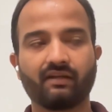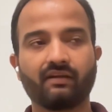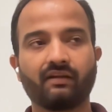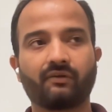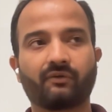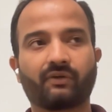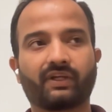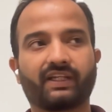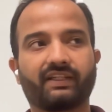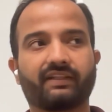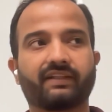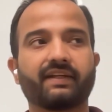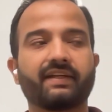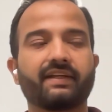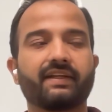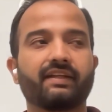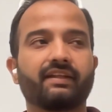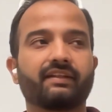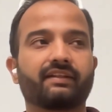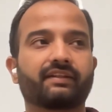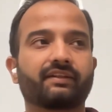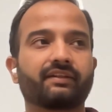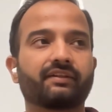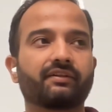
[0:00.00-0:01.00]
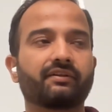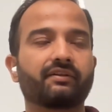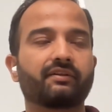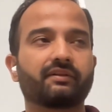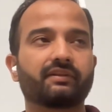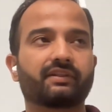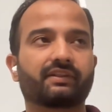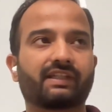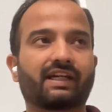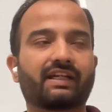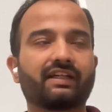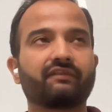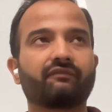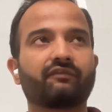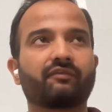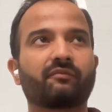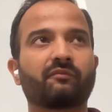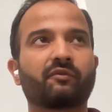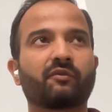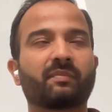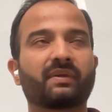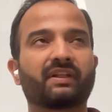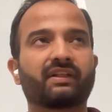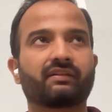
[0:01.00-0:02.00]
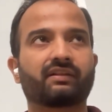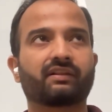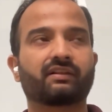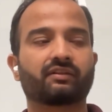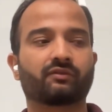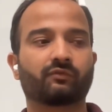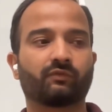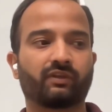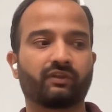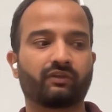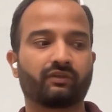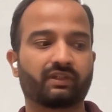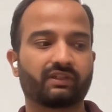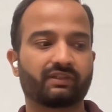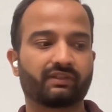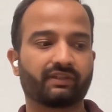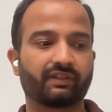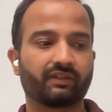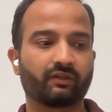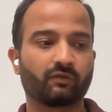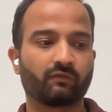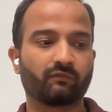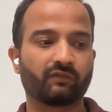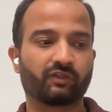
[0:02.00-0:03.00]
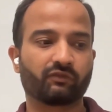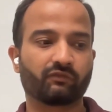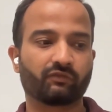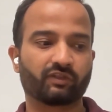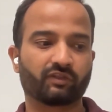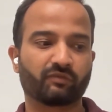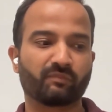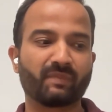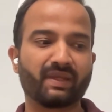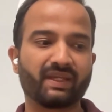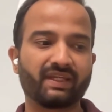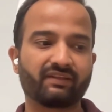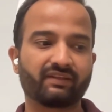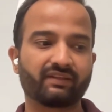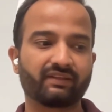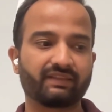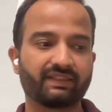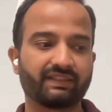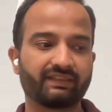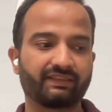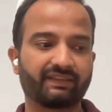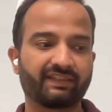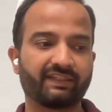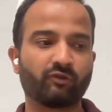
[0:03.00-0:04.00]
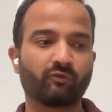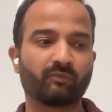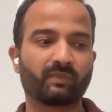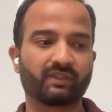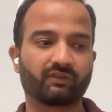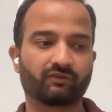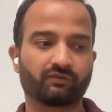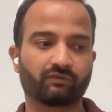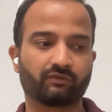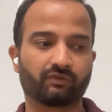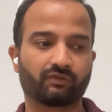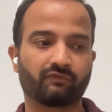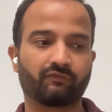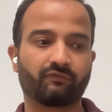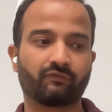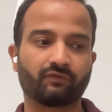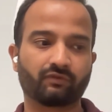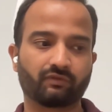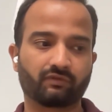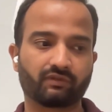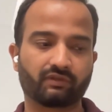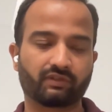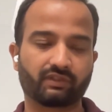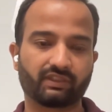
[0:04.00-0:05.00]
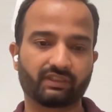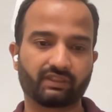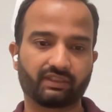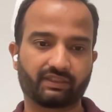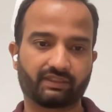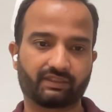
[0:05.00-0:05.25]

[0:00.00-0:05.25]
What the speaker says: Right. So starting from OpenSearch 1.0, which was majorly the open source fork,